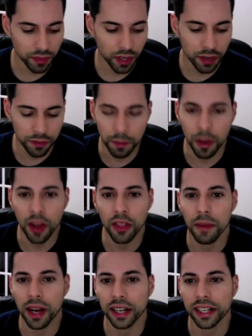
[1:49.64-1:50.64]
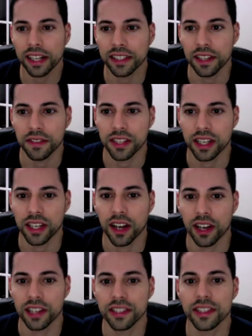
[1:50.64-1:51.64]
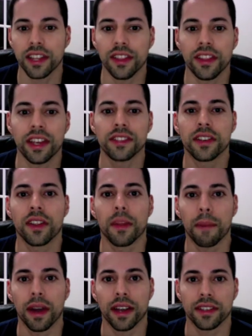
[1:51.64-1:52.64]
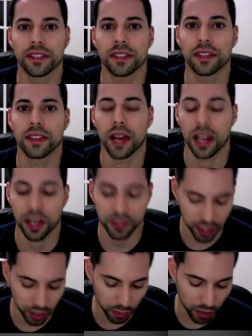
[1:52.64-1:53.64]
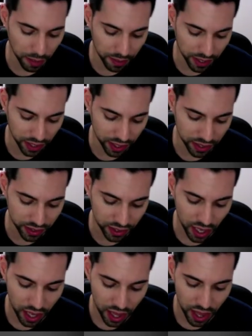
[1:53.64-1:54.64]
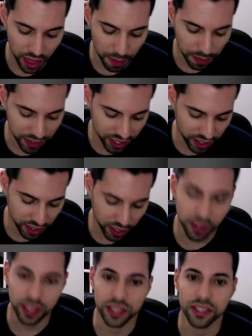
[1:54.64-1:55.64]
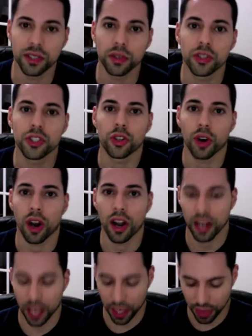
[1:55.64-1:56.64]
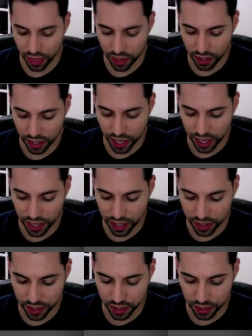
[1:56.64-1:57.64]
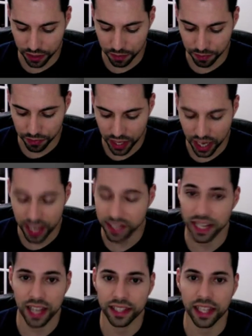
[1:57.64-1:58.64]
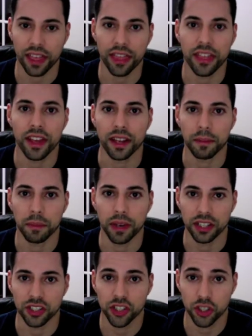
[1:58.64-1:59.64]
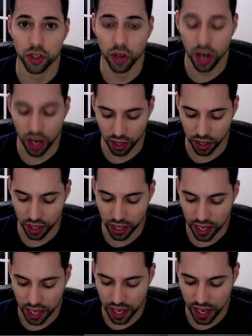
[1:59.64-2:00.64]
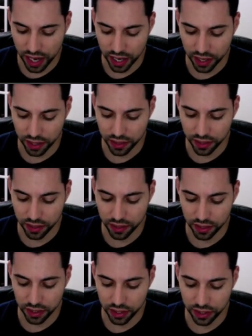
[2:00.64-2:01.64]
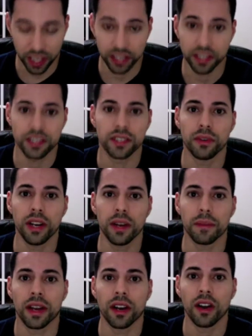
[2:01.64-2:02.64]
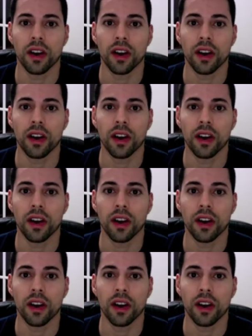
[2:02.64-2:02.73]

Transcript: from all the Mocknecks I've seen, honestly these are the best, and I'll tell you why. Because the material is so strong, and it's not that thick, but it's strong, and it doesn't rip at all.